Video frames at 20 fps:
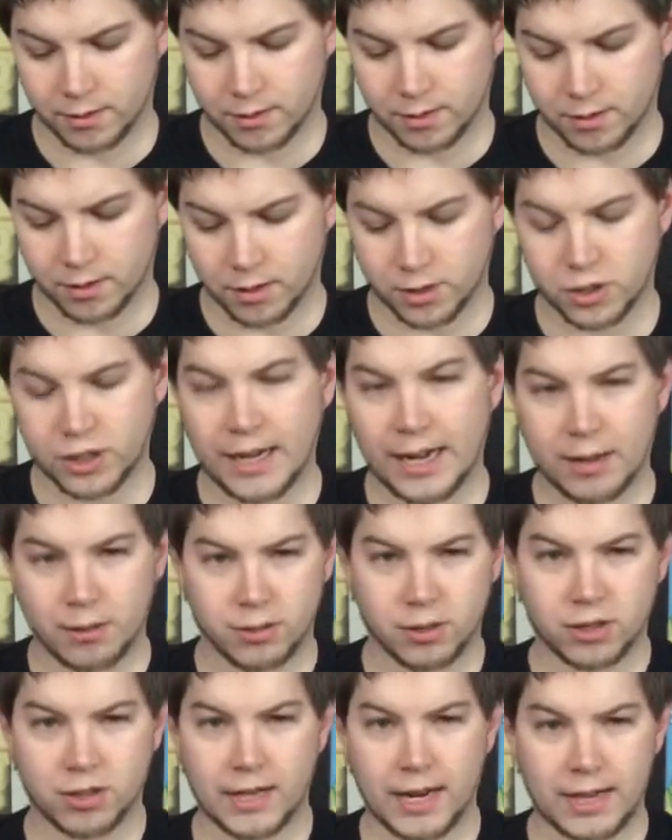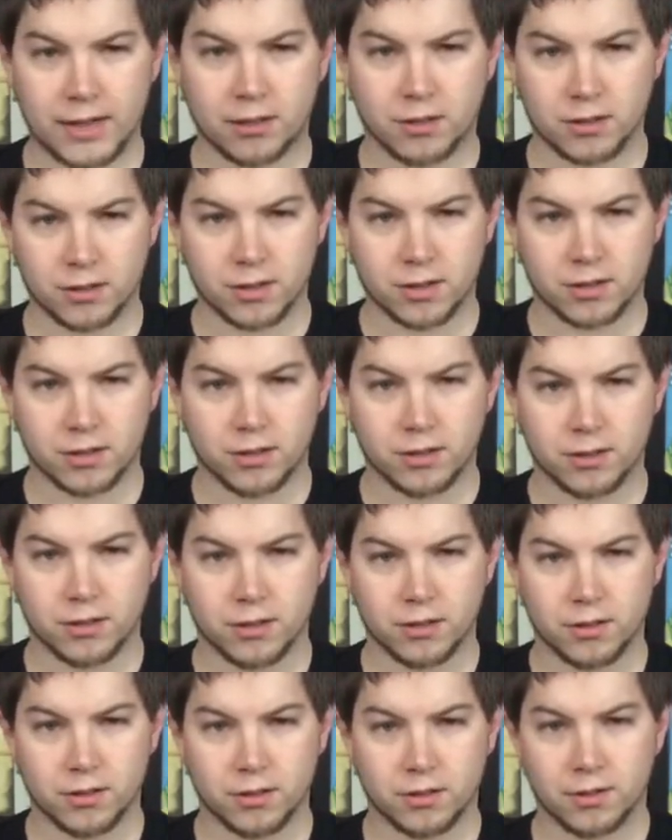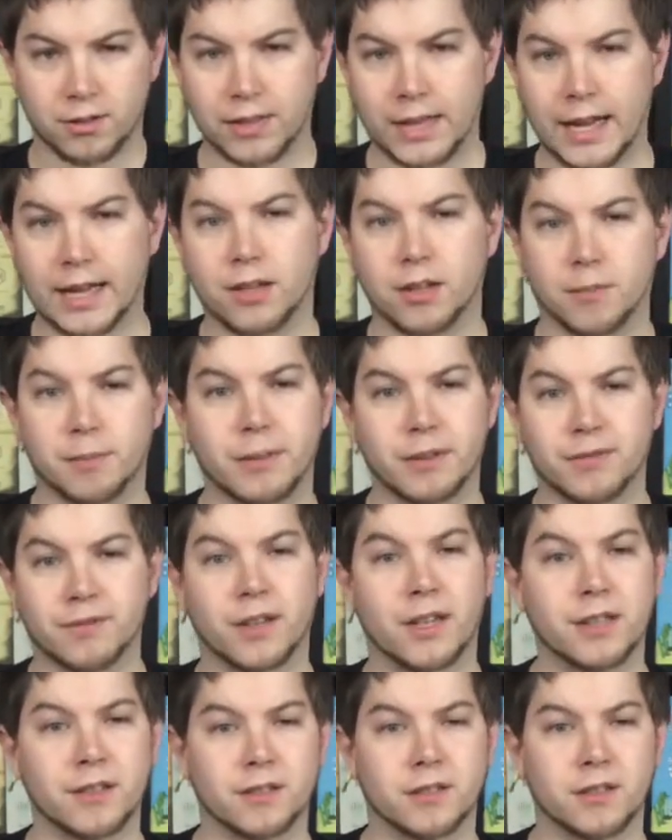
the challenge tiles, that can be fun.